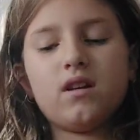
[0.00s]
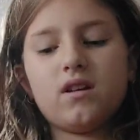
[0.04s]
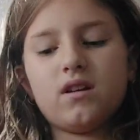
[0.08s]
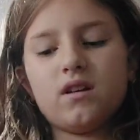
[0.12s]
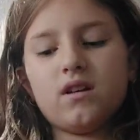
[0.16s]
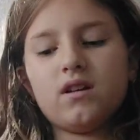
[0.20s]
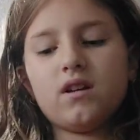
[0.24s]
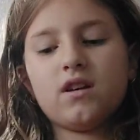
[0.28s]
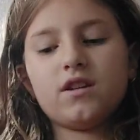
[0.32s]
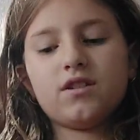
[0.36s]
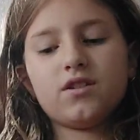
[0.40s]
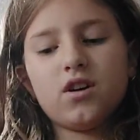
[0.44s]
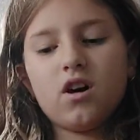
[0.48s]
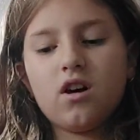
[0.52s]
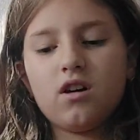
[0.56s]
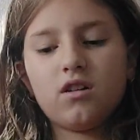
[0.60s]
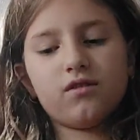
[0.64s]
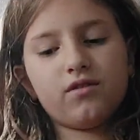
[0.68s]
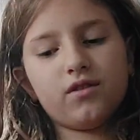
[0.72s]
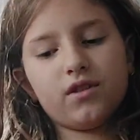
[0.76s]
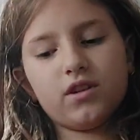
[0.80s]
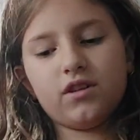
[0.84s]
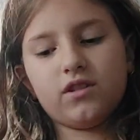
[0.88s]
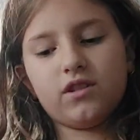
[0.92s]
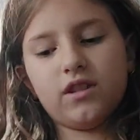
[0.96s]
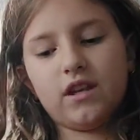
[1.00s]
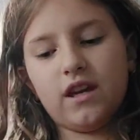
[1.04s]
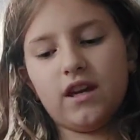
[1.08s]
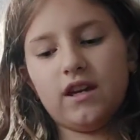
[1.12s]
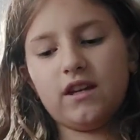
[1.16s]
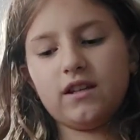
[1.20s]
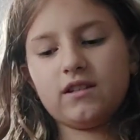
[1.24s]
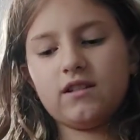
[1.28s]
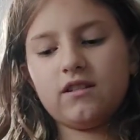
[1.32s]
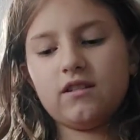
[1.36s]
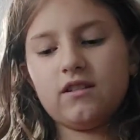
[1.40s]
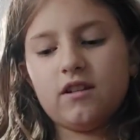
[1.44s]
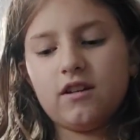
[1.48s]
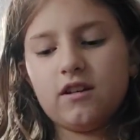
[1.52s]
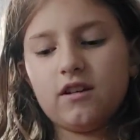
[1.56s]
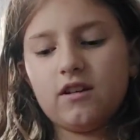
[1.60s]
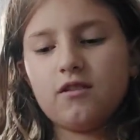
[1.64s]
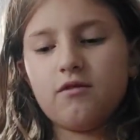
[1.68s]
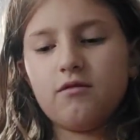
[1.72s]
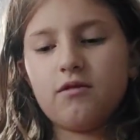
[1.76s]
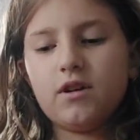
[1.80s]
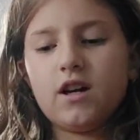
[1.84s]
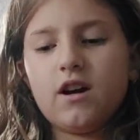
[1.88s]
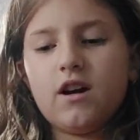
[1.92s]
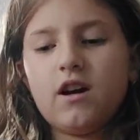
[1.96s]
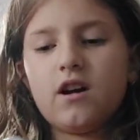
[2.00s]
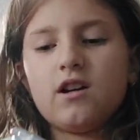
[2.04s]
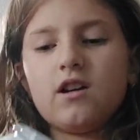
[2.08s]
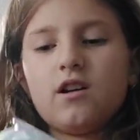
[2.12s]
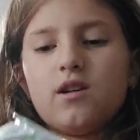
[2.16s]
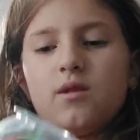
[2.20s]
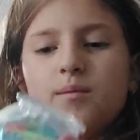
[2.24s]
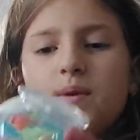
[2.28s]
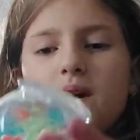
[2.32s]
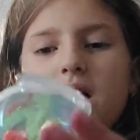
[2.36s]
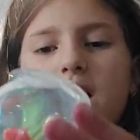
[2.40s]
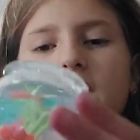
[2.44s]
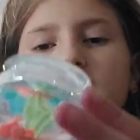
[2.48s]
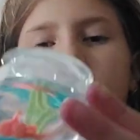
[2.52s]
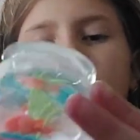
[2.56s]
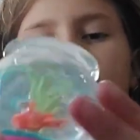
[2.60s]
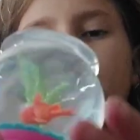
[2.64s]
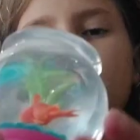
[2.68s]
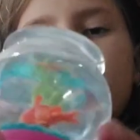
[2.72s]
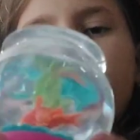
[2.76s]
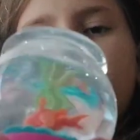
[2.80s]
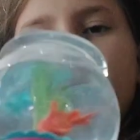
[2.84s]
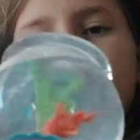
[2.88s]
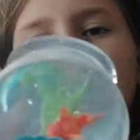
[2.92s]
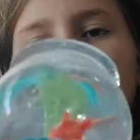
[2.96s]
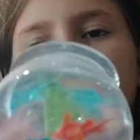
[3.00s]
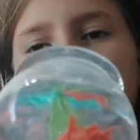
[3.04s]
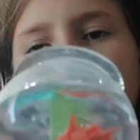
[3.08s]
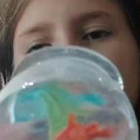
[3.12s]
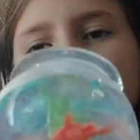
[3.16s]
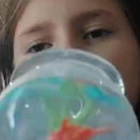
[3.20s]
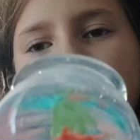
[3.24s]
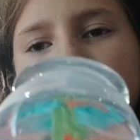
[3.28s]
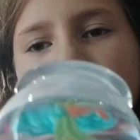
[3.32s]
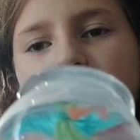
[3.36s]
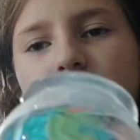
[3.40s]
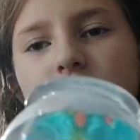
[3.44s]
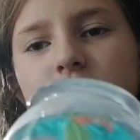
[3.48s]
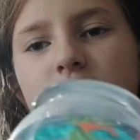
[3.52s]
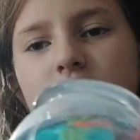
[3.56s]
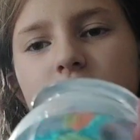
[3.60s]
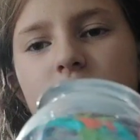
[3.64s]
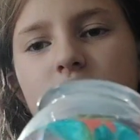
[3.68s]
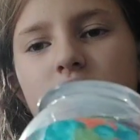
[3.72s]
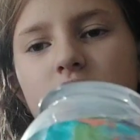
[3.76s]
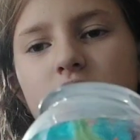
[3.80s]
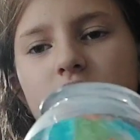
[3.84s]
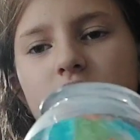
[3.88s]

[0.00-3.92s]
it's all of her things. We got her pet fish,